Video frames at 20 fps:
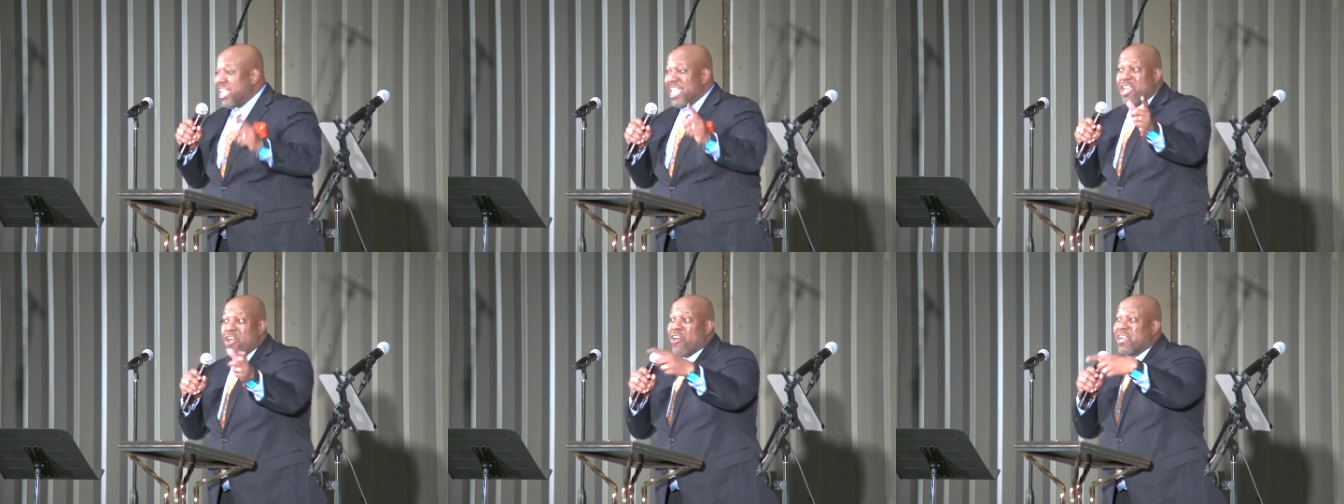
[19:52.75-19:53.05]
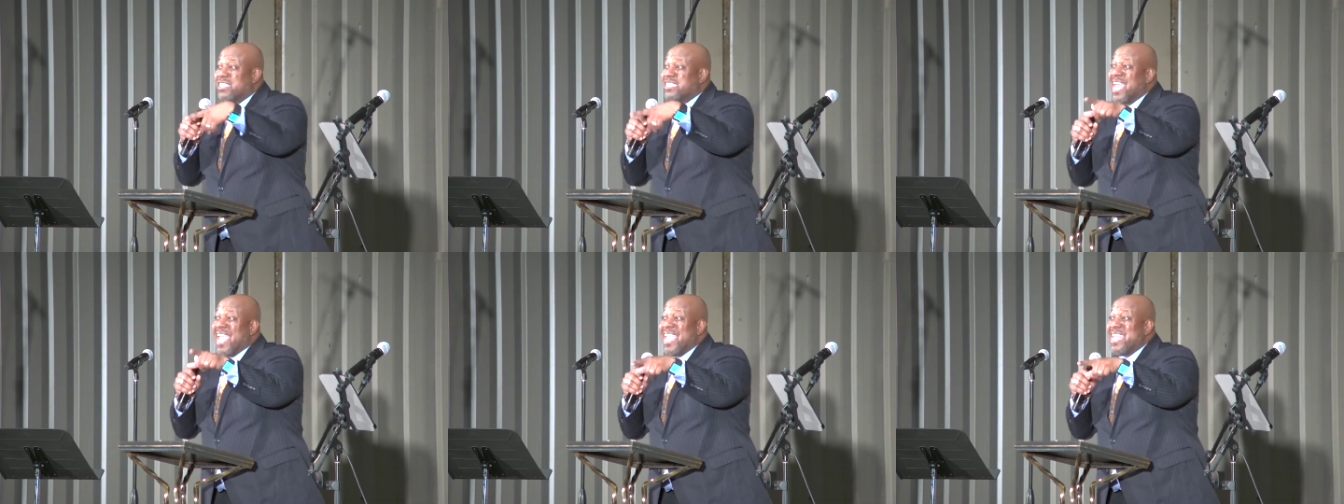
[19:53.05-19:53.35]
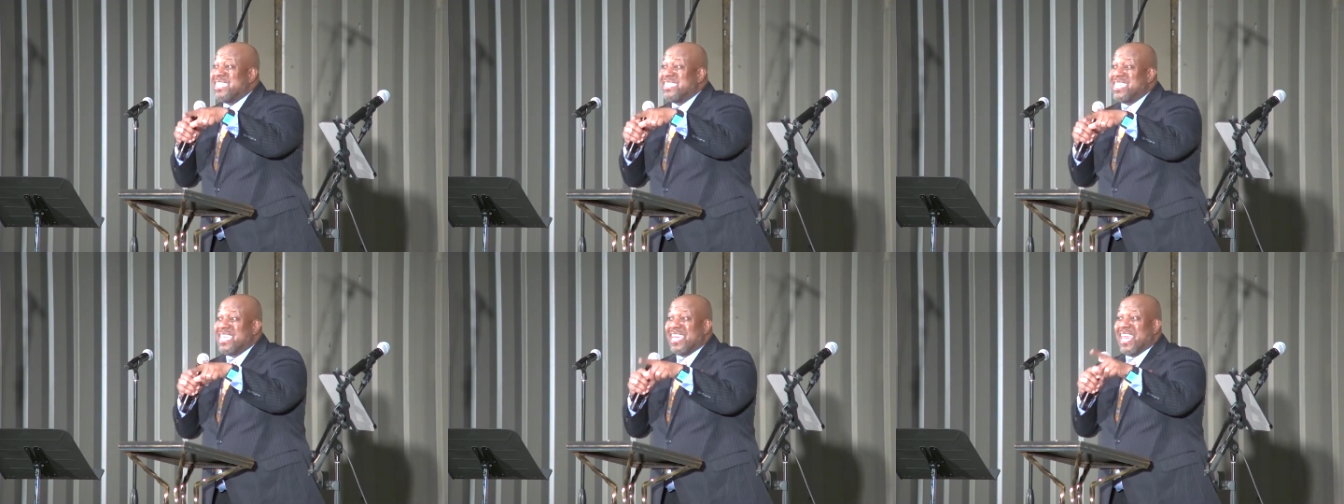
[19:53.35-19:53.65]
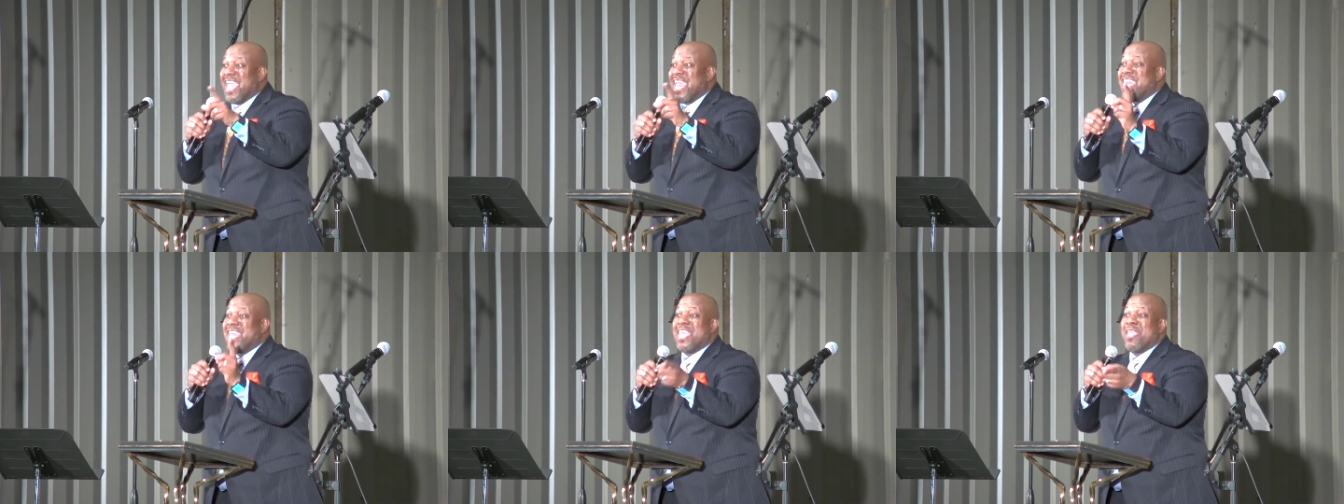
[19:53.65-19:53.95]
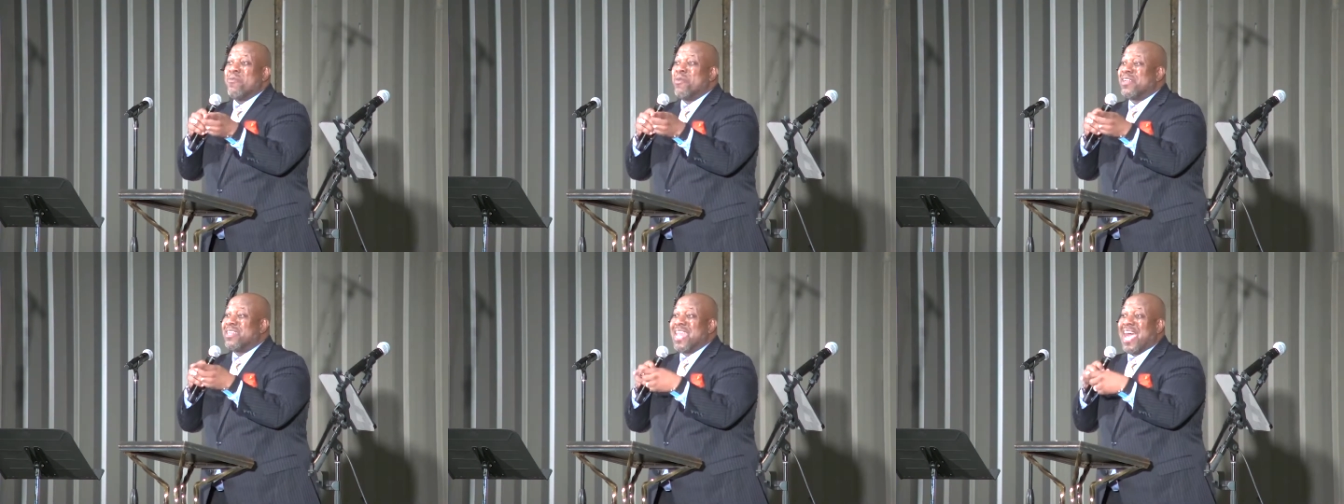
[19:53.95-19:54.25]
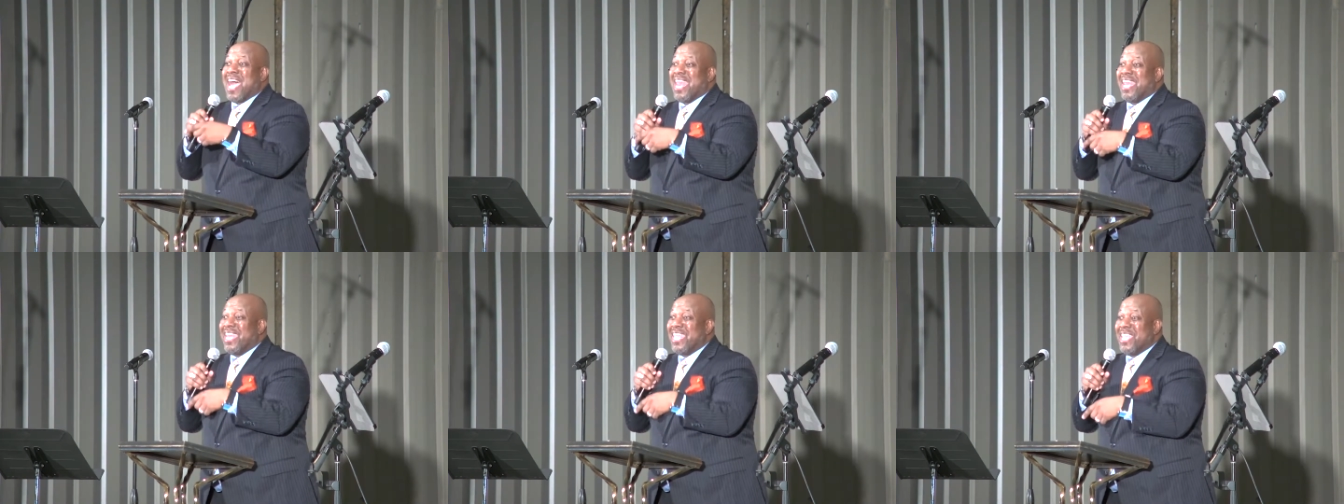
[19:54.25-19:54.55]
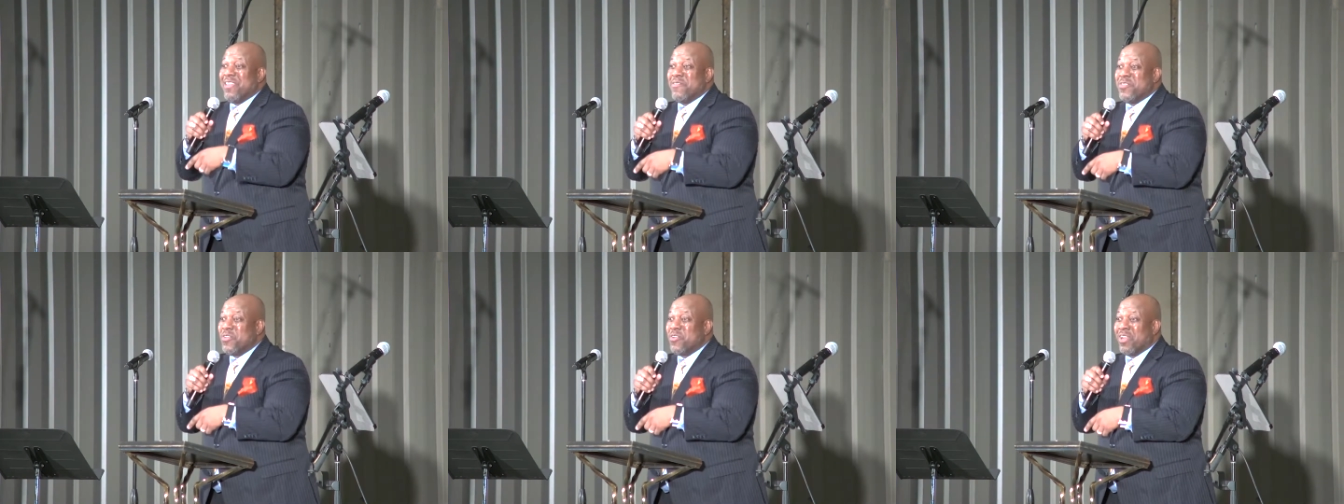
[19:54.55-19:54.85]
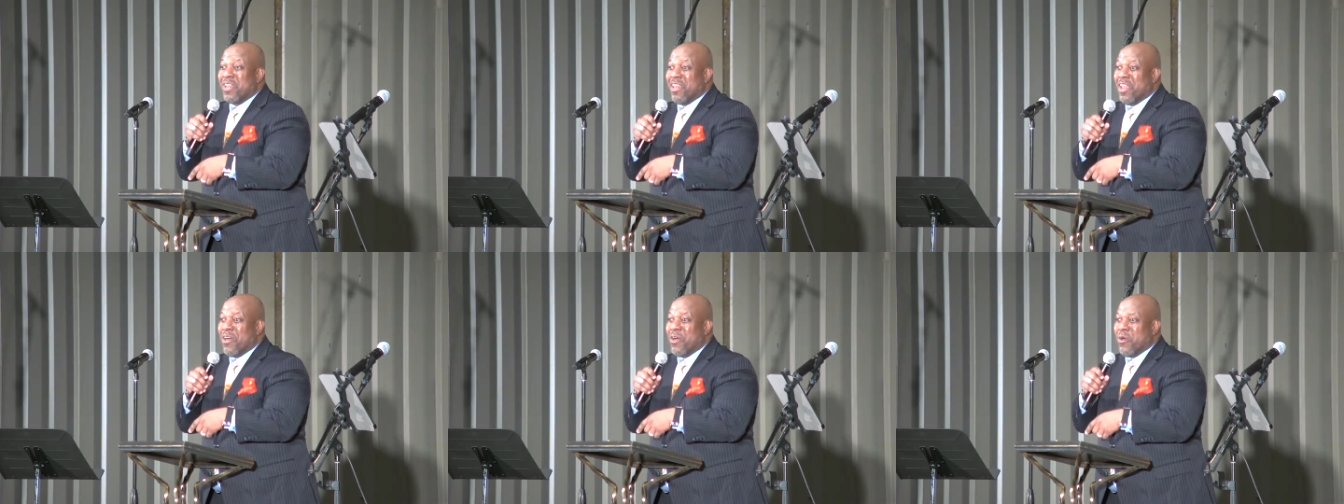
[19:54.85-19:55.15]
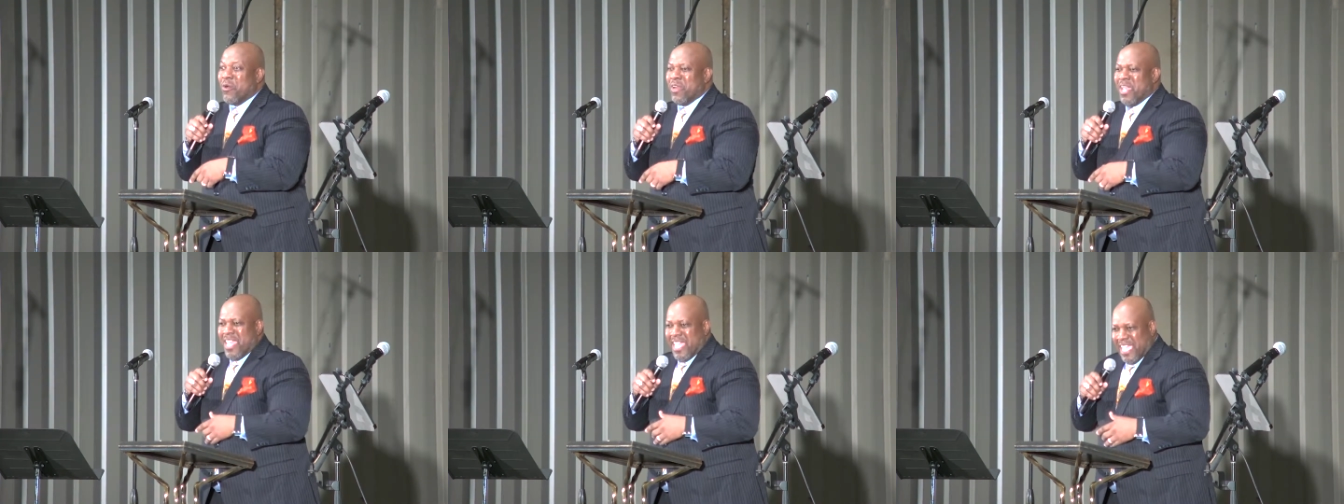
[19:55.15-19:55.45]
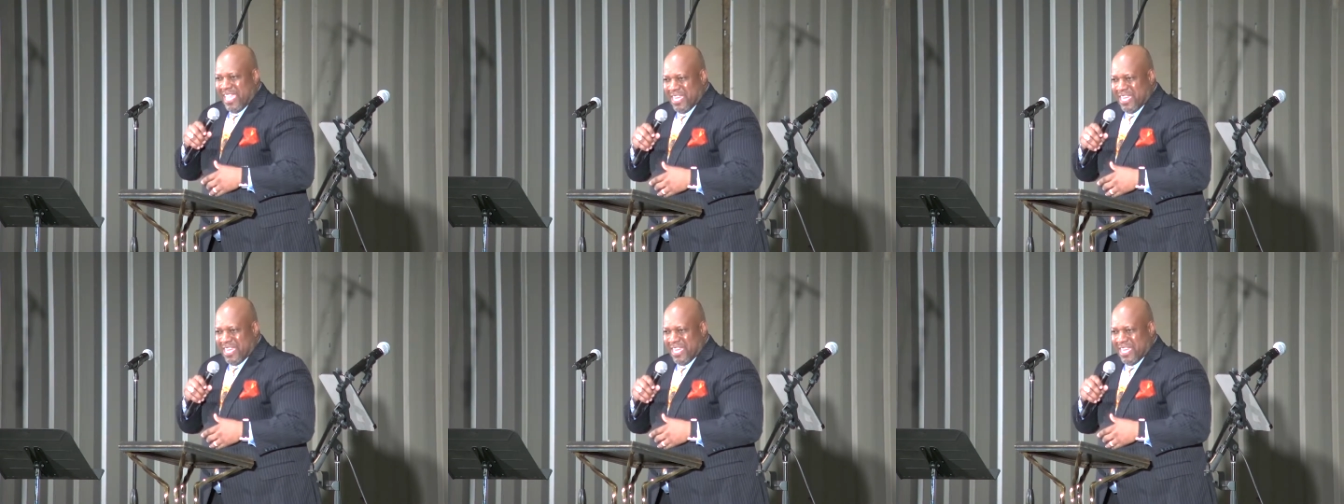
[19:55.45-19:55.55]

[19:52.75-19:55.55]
He ordains it and He will not leave you alone.